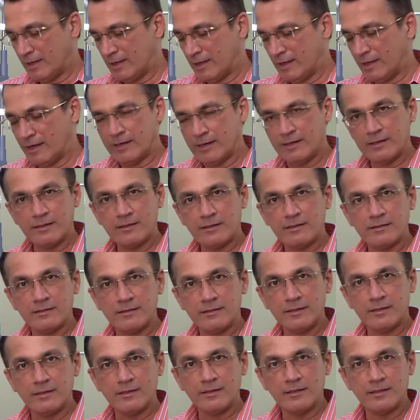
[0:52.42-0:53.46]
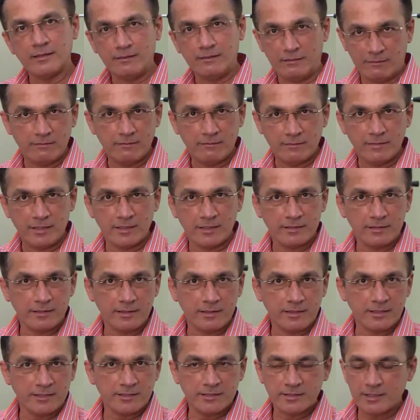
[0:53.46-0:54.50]
and this is
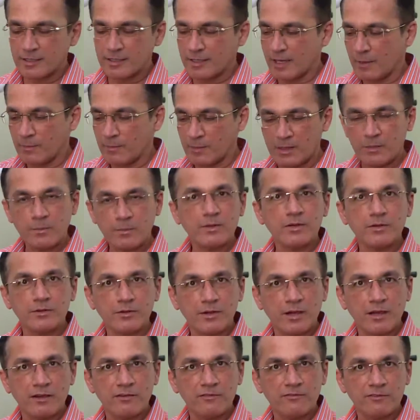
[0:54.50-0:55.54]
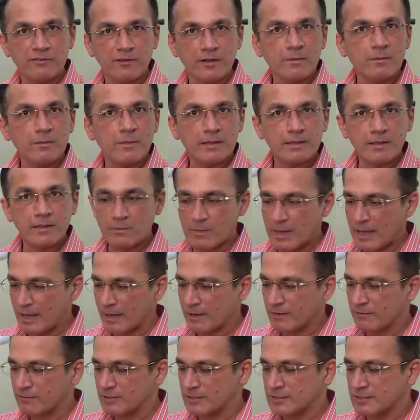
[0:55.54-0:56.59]
a digital camera, but you have film at the
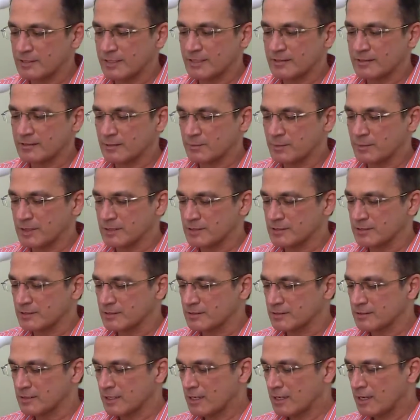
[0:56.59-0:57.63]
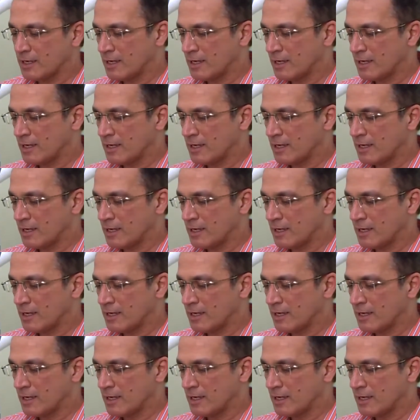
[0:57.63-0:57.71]
back which takes the pictures.